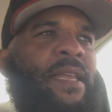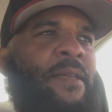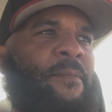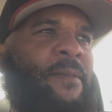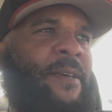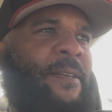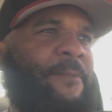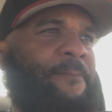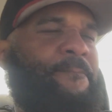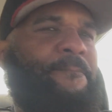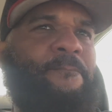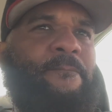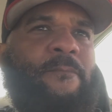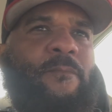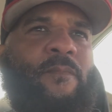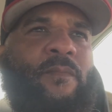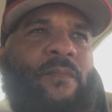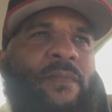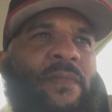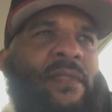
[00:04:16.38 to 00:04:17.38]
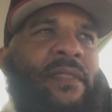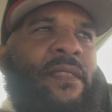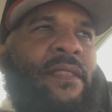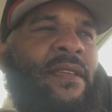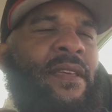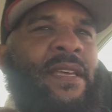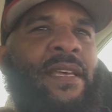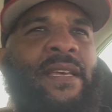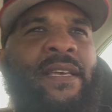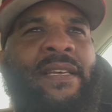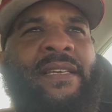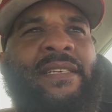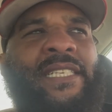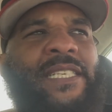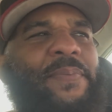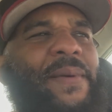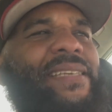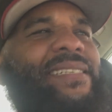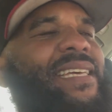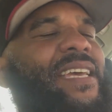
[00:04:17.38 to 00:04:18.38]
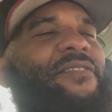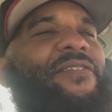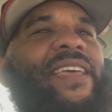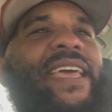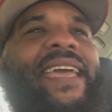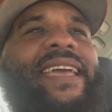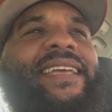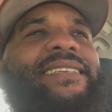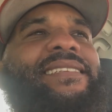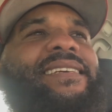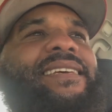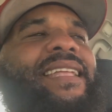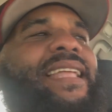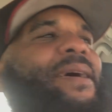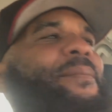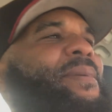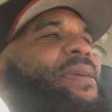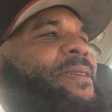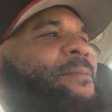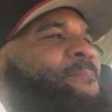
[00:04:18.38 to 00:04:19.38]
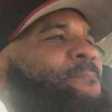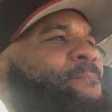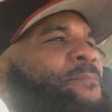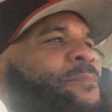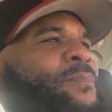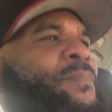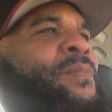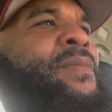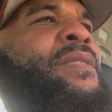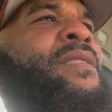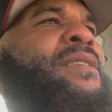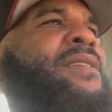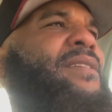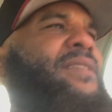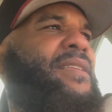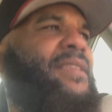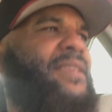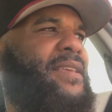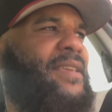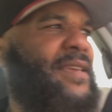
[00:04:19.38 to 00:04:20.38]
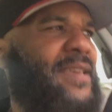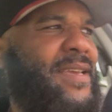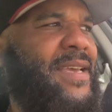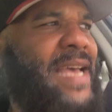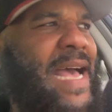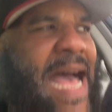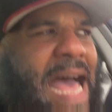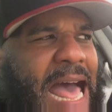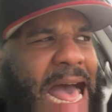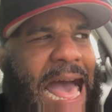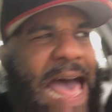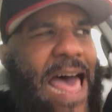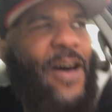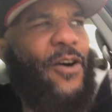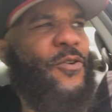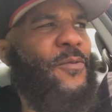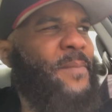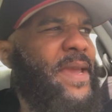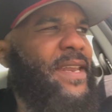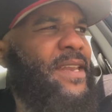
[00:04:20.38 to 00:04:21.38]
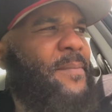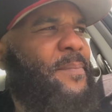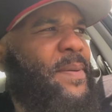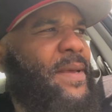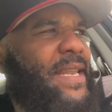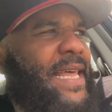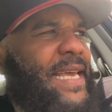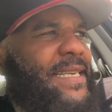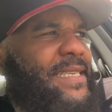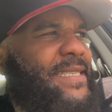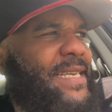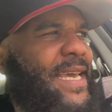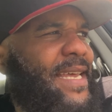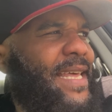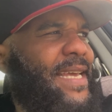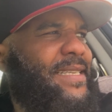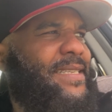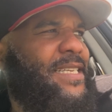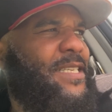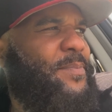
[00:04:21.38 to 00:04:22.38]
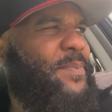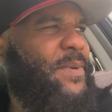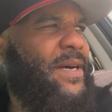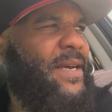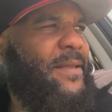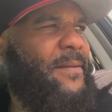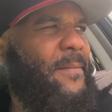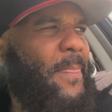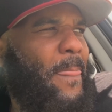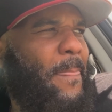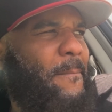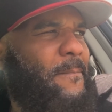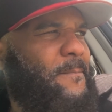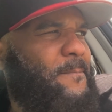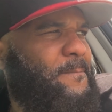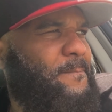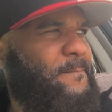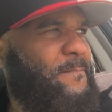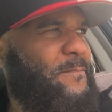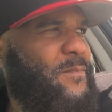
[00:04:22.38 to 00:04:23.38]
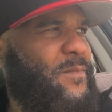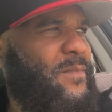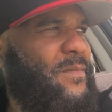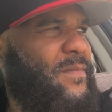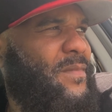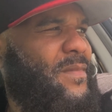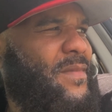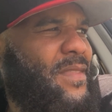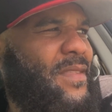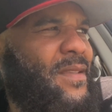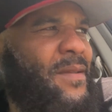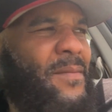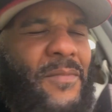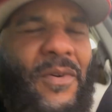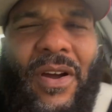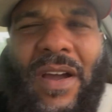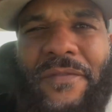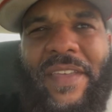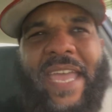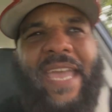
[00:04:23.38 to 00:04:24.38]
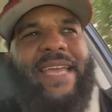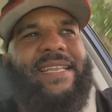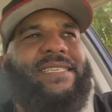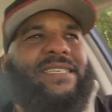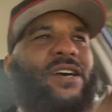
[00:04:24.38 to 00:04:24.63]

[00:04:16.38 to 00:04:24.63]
man. Especially a thing to I mean, I don't mean to be like saying like this, but bro, if they ain't